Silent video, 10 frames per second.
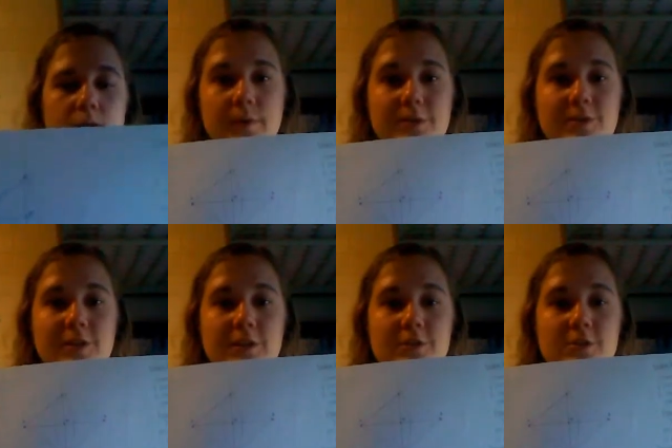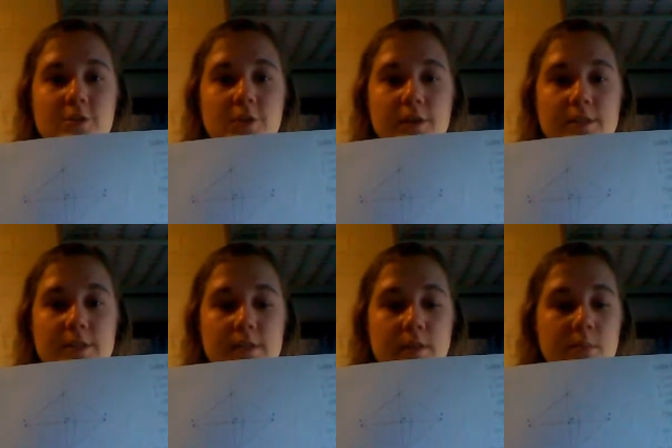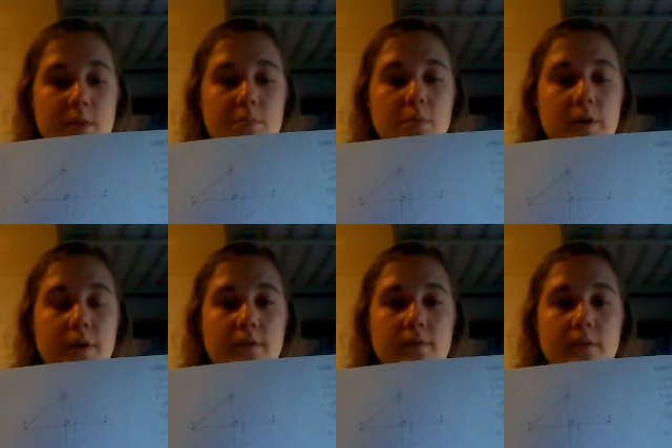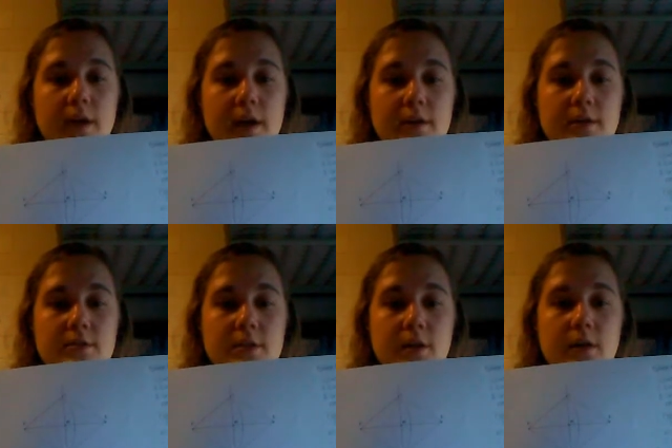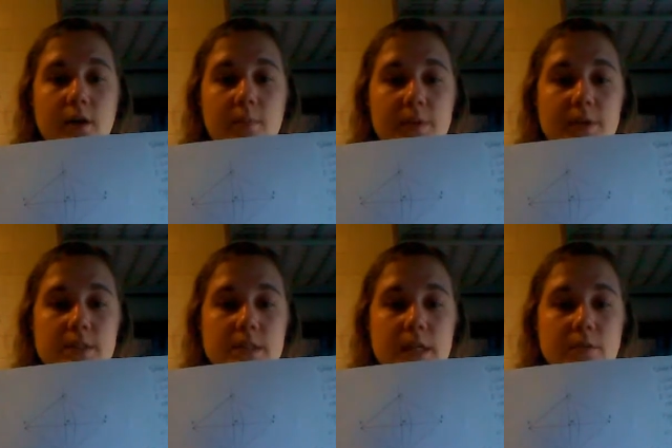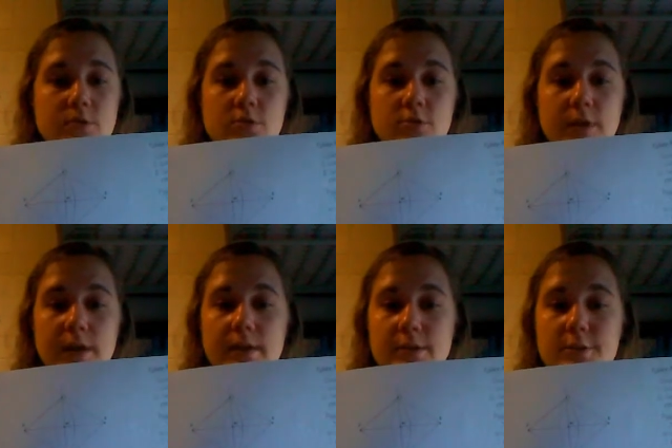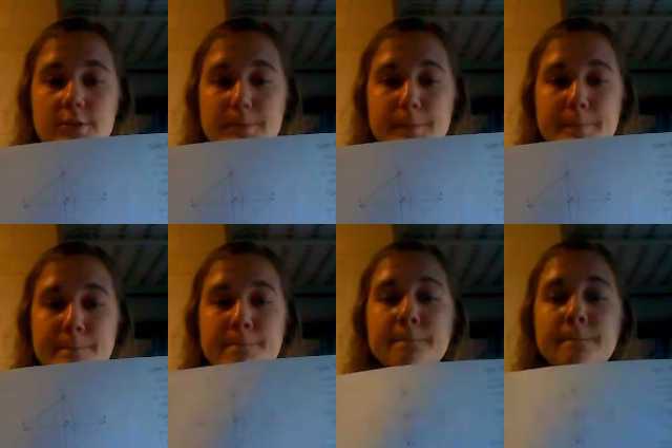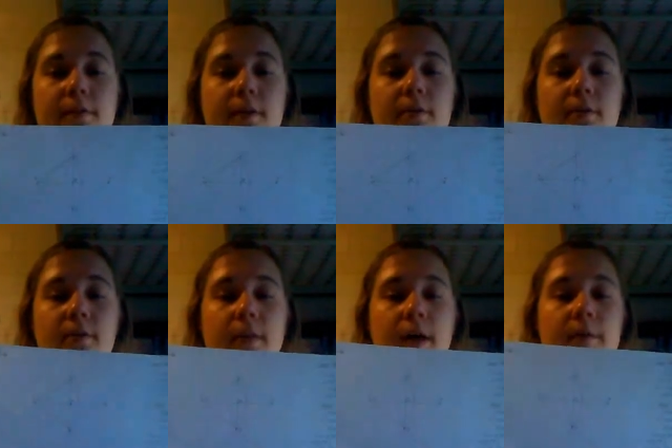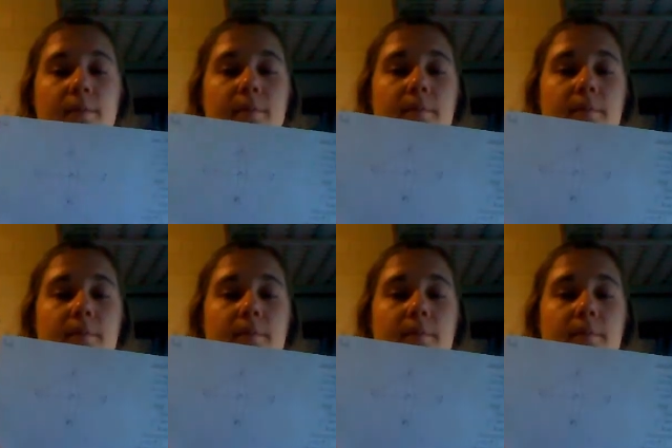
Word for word: We had to construct the midpoint of a line using a compass and straight edge. This is how you do that.